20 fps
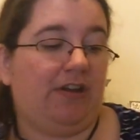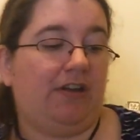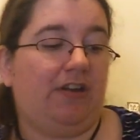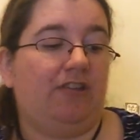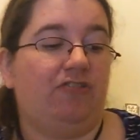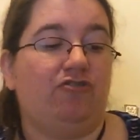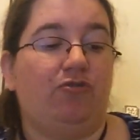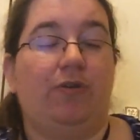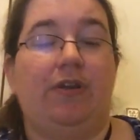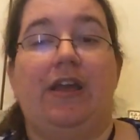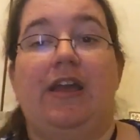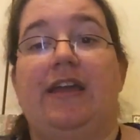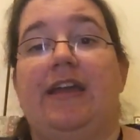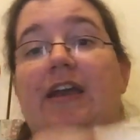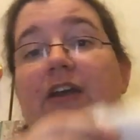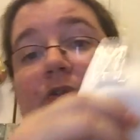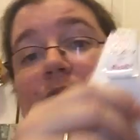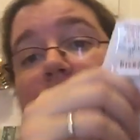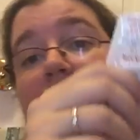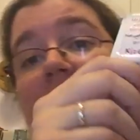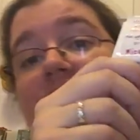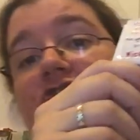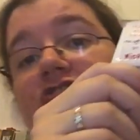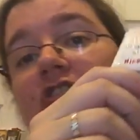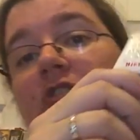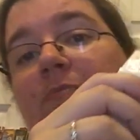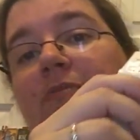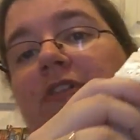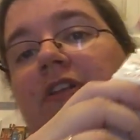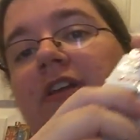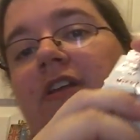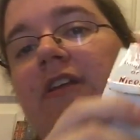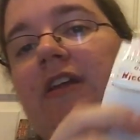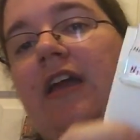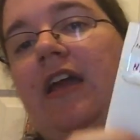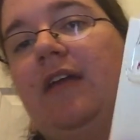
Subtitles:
on a 28 count white Joblin,